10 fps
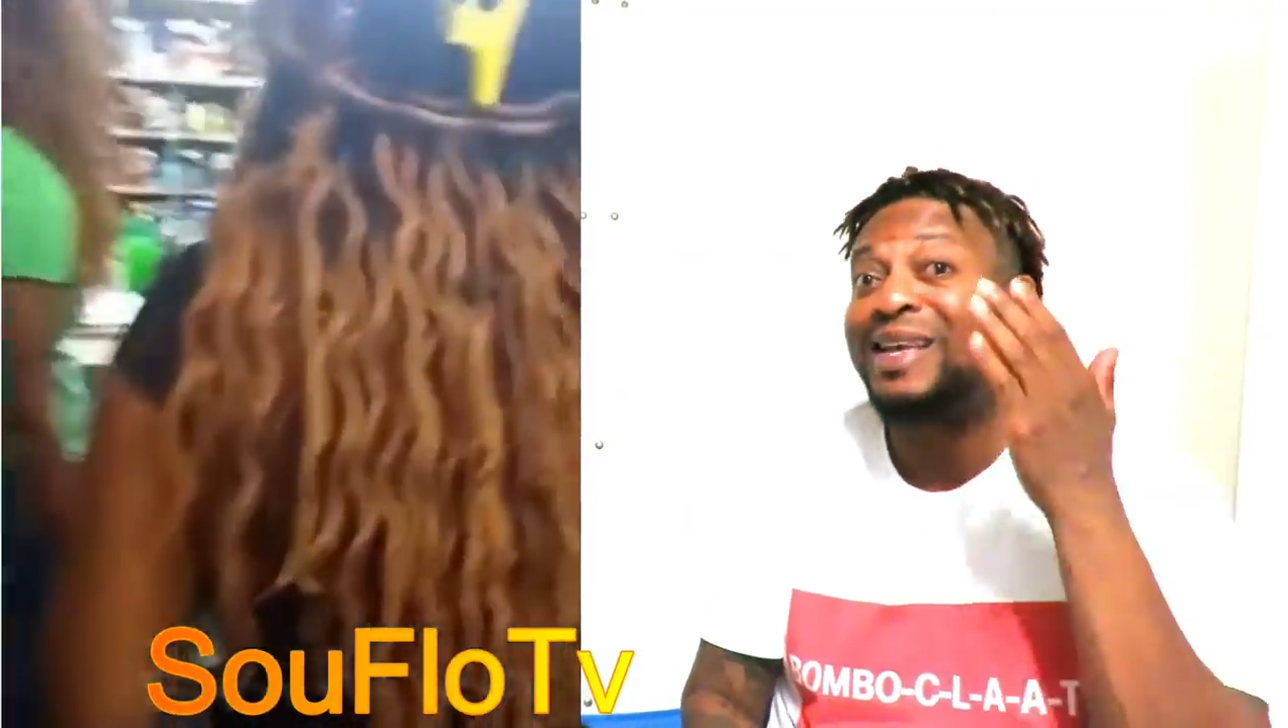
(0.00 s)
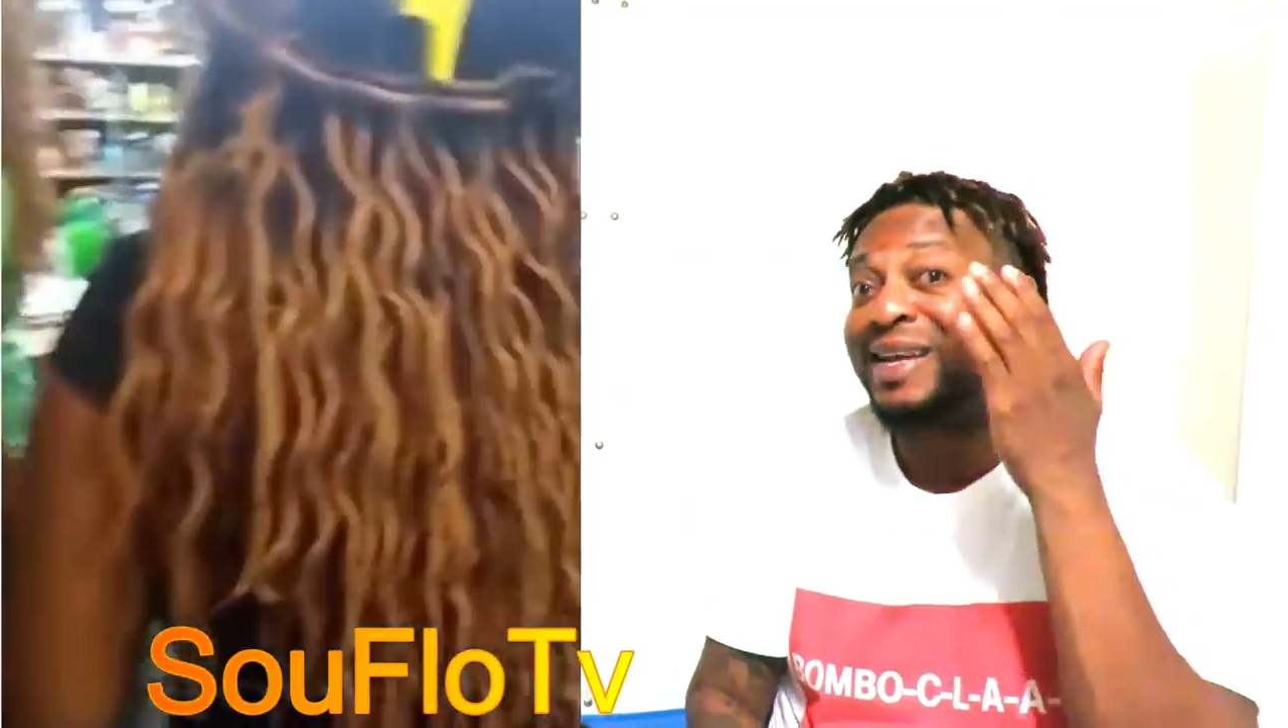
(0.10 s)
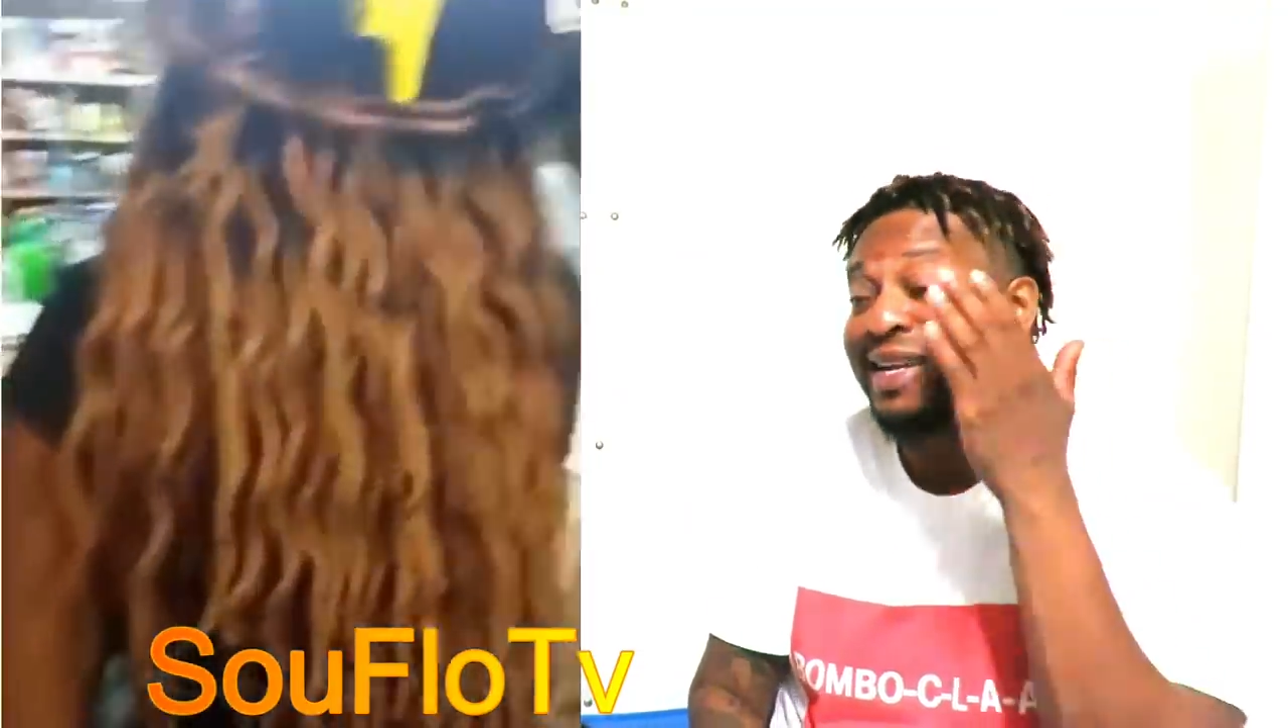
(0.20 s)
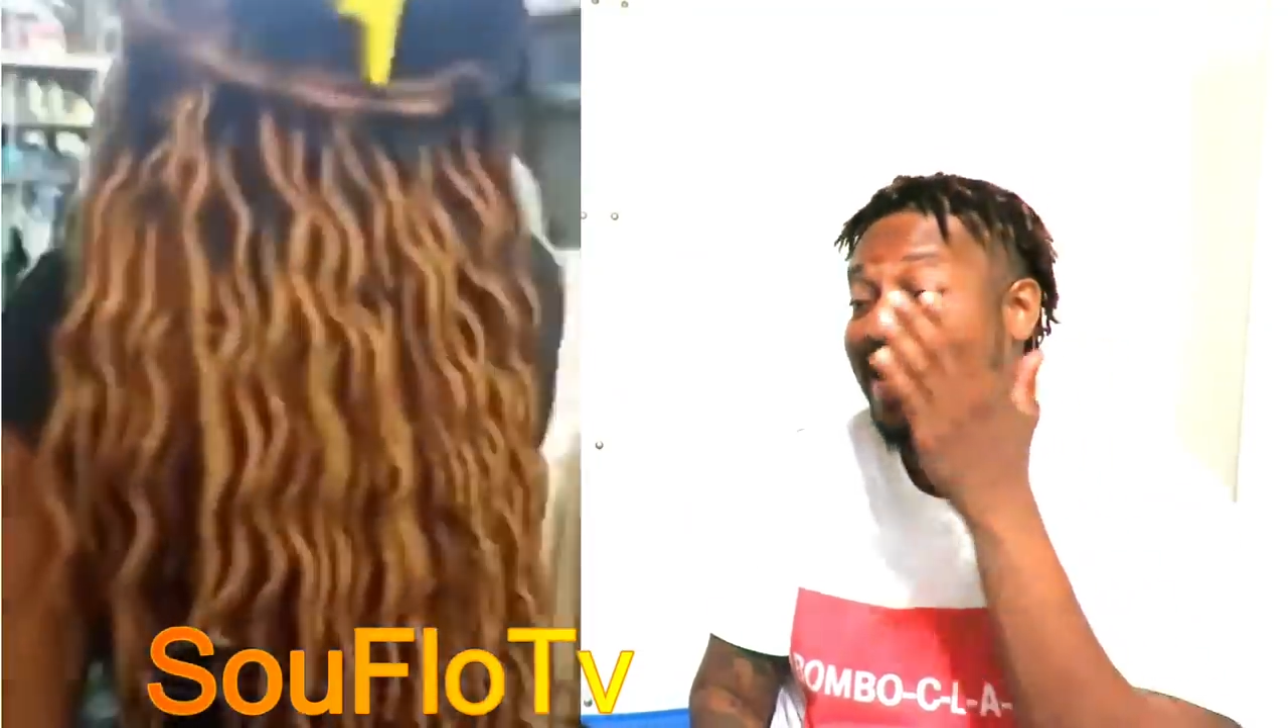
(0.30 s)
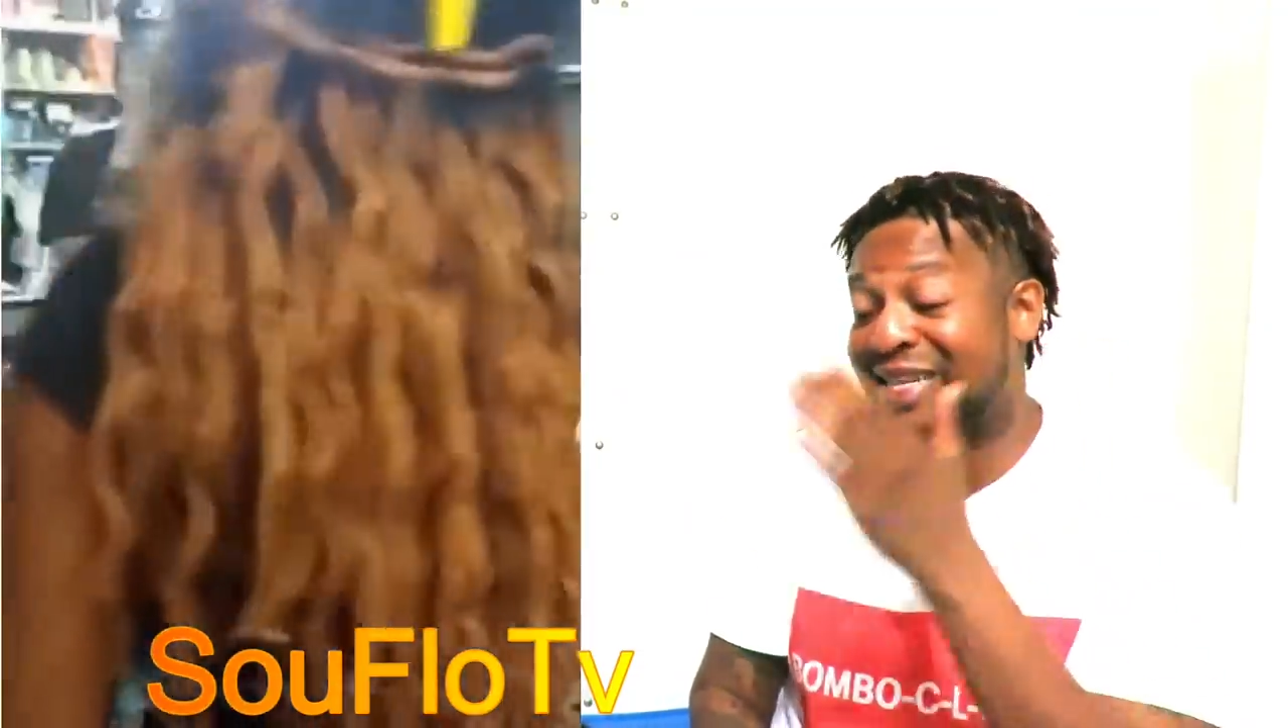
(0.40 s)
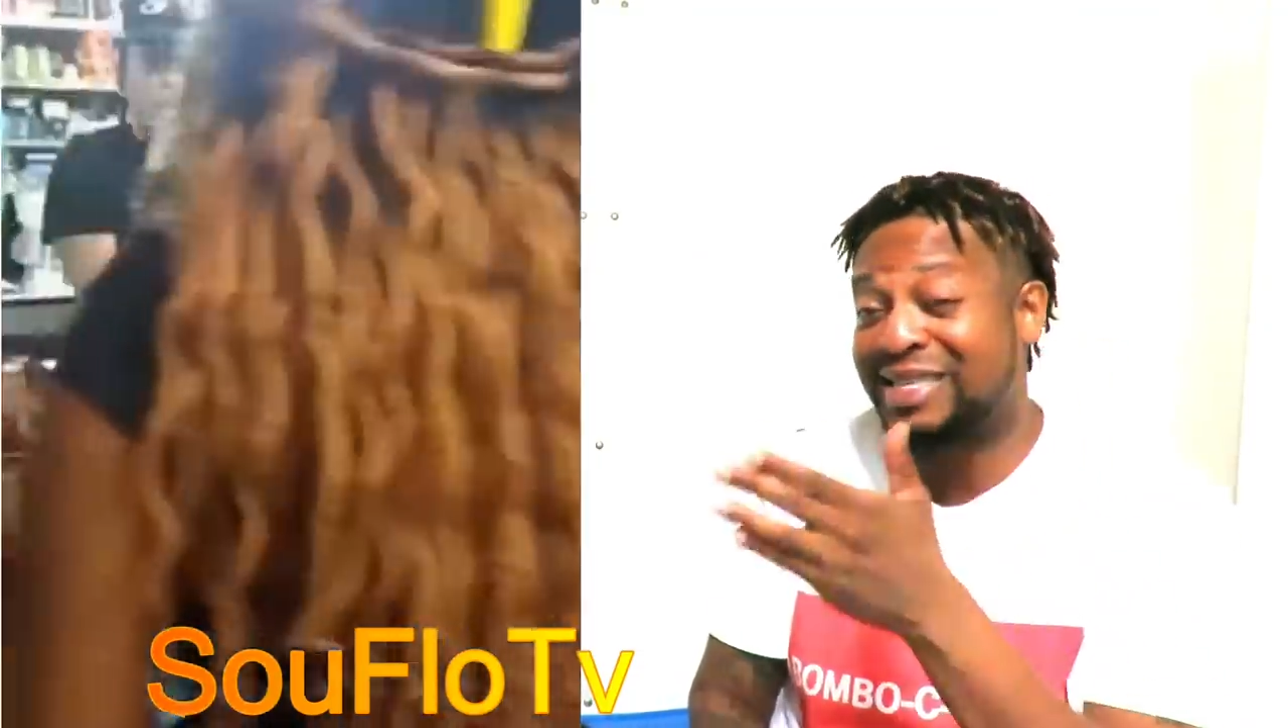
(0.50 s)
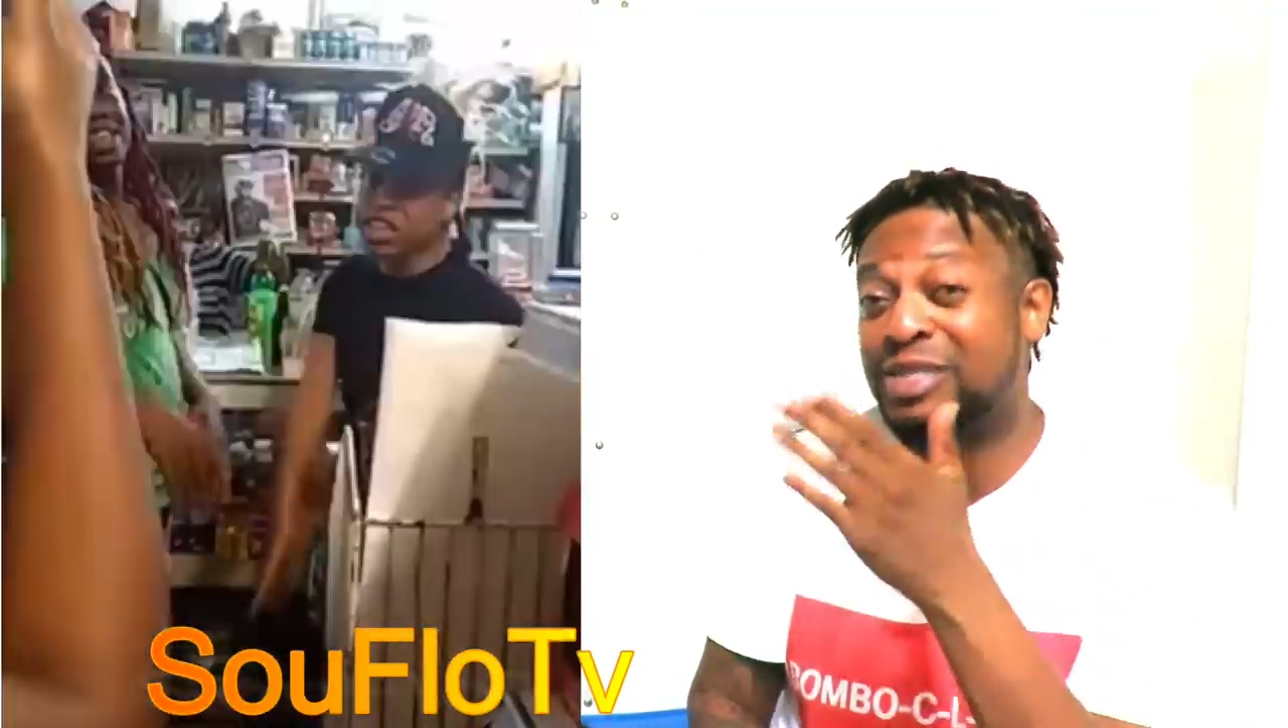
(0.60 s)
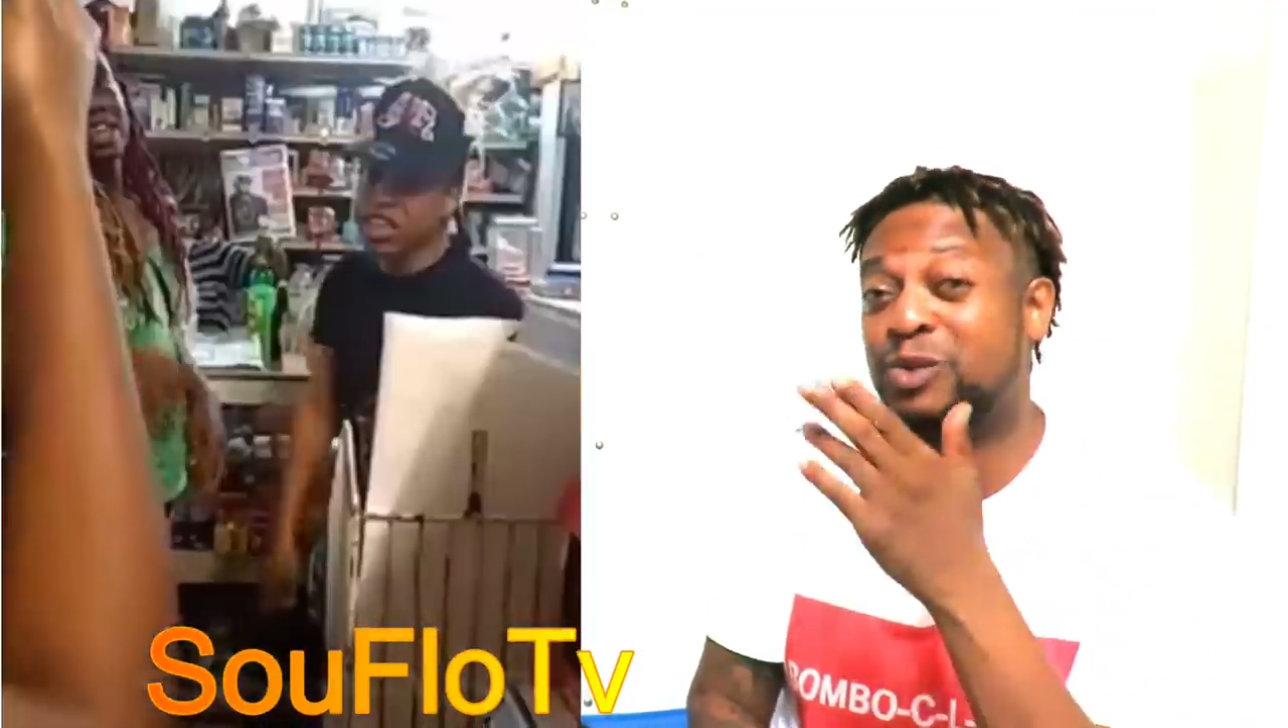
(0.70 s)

think that